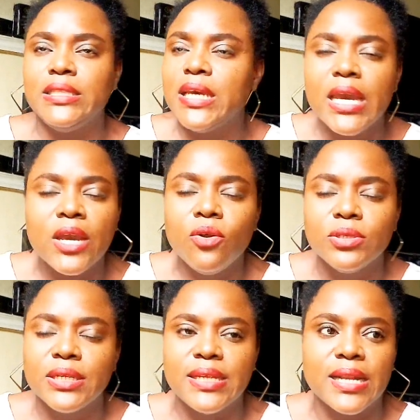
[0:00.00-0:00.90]
day
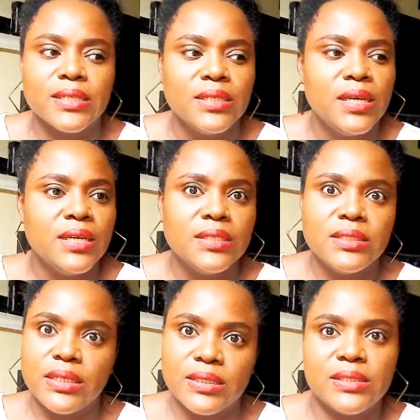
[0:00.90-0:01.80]
older than
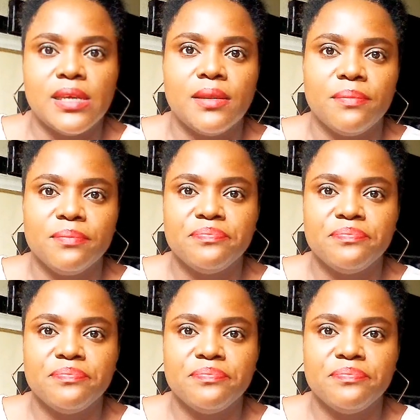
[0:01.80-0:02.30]
16.